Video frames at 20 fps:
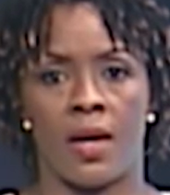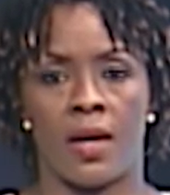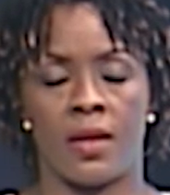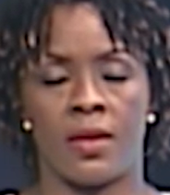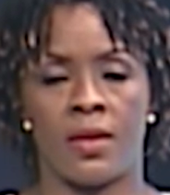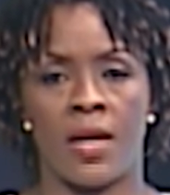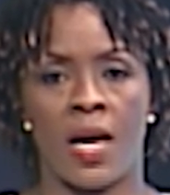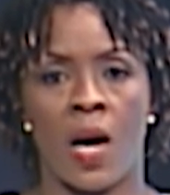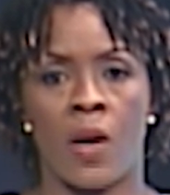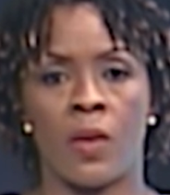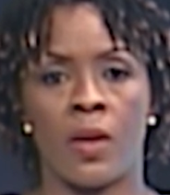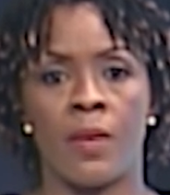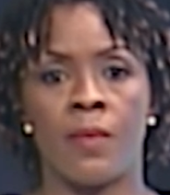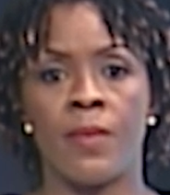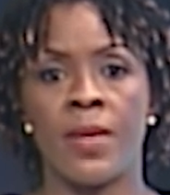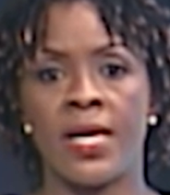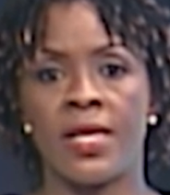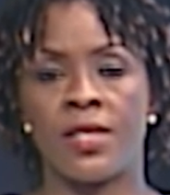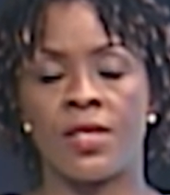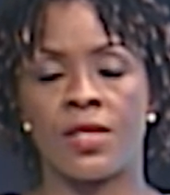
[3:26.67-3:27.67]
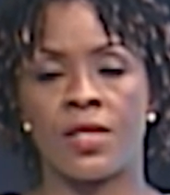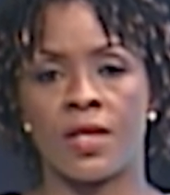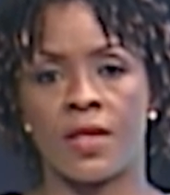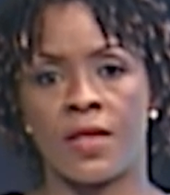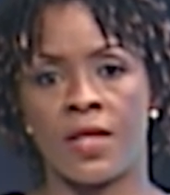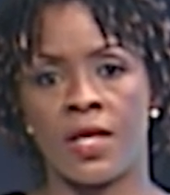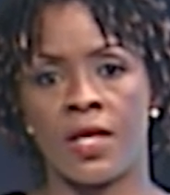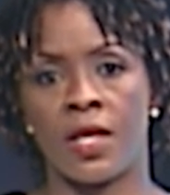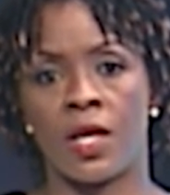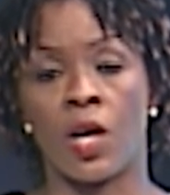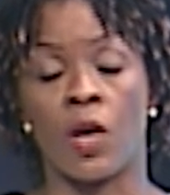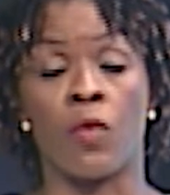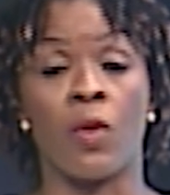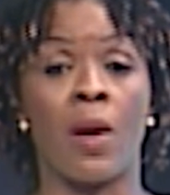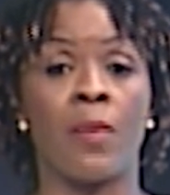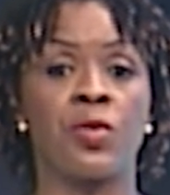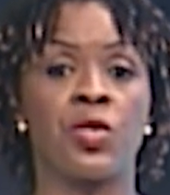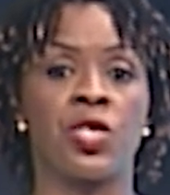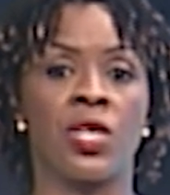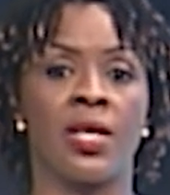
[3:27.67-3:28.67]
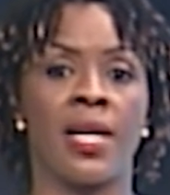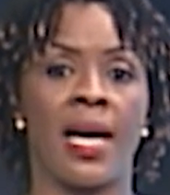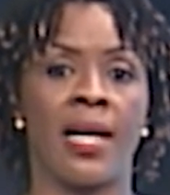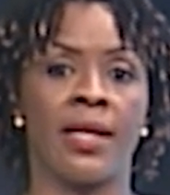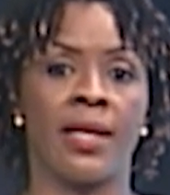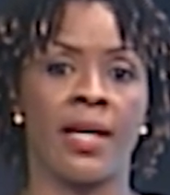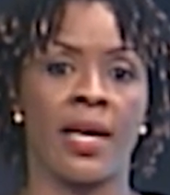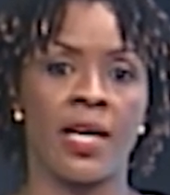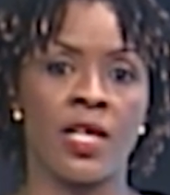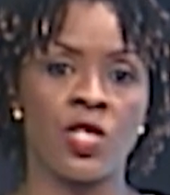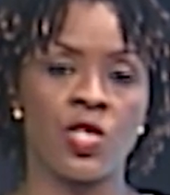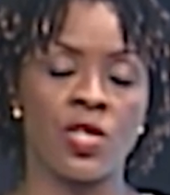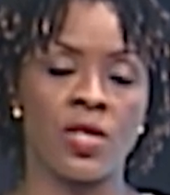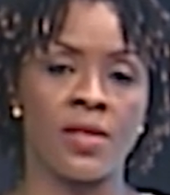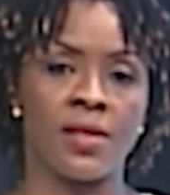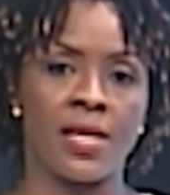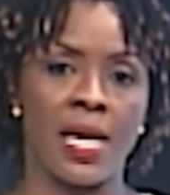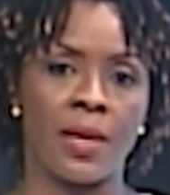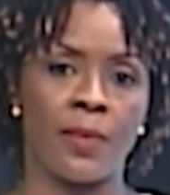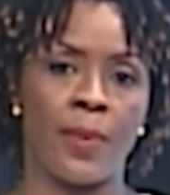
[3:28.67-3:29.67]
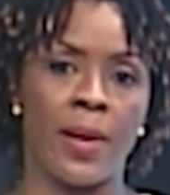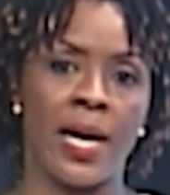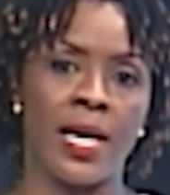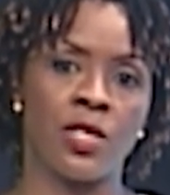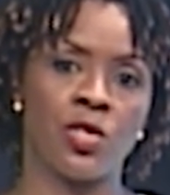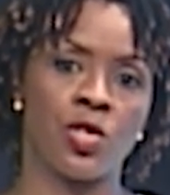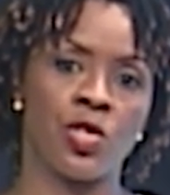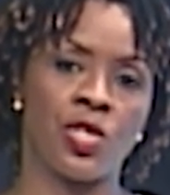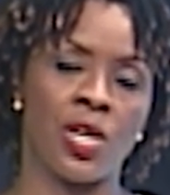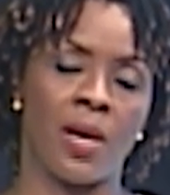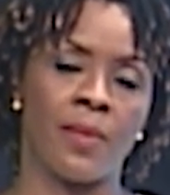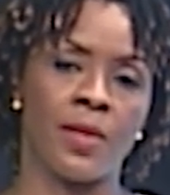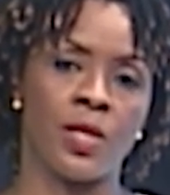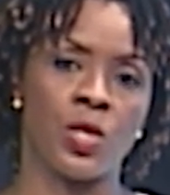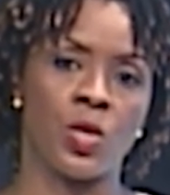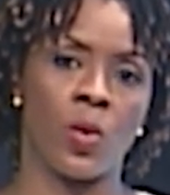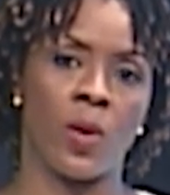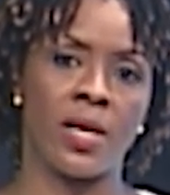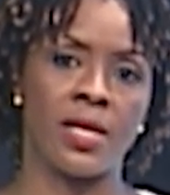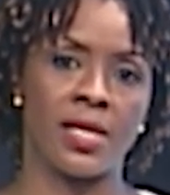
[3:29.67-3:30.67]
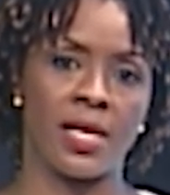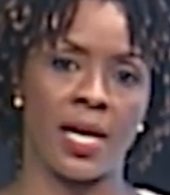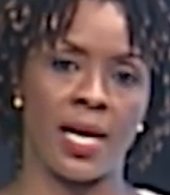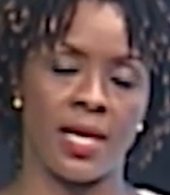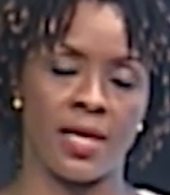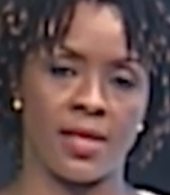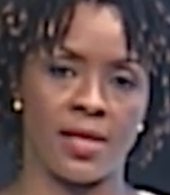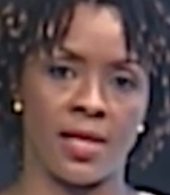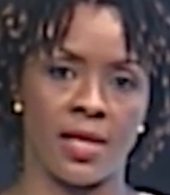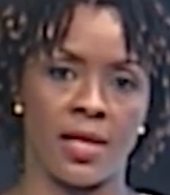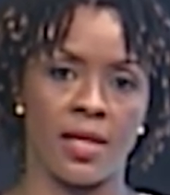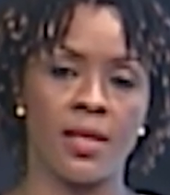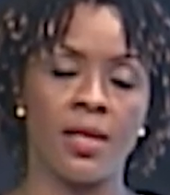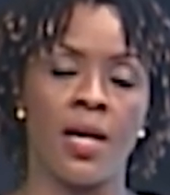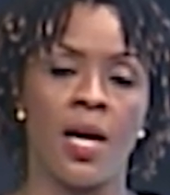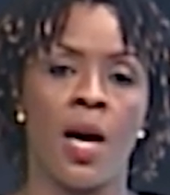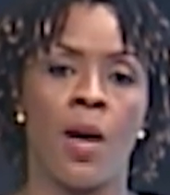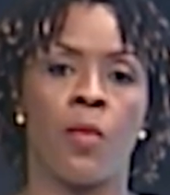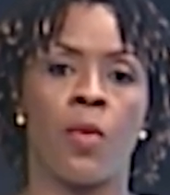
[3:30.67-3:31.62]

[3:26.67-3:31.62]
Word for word: Now, amidst the corruption allegations at Petrojam in 2018,